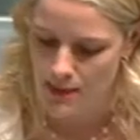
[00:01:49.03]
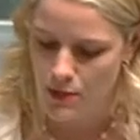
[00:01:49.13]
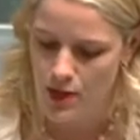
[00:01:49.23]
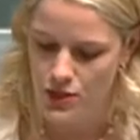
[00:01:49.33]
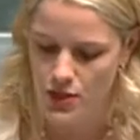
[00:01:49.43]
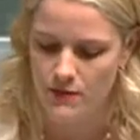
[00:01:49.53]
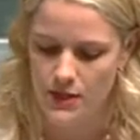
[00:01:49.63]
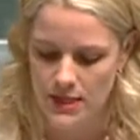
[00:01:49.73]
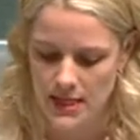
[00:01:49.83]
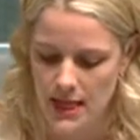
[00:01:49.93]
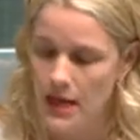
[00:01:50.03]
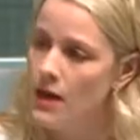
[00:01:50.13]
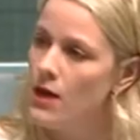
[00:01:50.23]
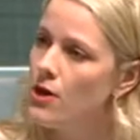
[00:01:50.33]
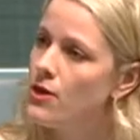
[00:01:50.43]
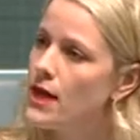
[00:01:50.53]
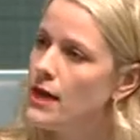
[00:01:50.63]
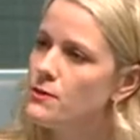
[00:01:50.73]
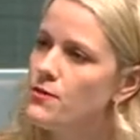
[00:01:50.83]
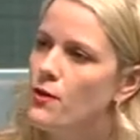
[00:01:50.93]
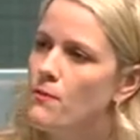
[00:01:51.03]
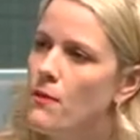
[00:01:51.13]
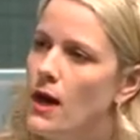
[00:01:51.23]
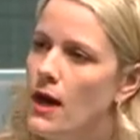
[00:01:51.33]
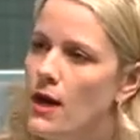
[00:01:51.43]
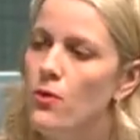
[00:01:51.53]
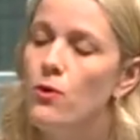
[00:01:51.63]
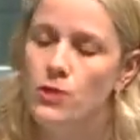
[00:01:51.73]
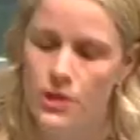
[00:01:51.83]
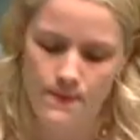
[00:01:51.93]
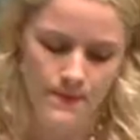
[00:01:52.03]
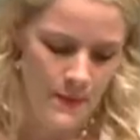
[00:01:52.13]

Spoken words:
Monash University, who comes from Horsham.